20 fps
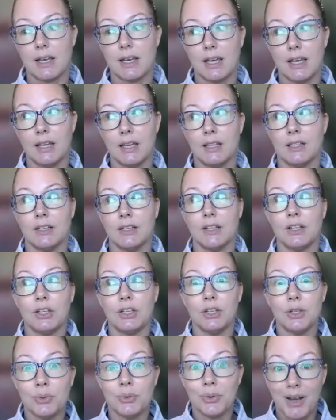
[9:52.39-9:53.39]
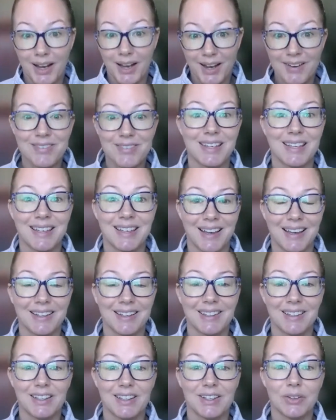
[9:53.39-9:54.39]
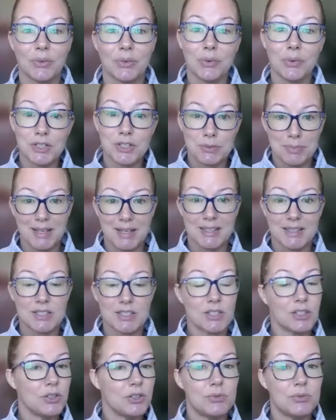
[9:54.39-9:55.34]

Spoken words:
And you haven't yet, which means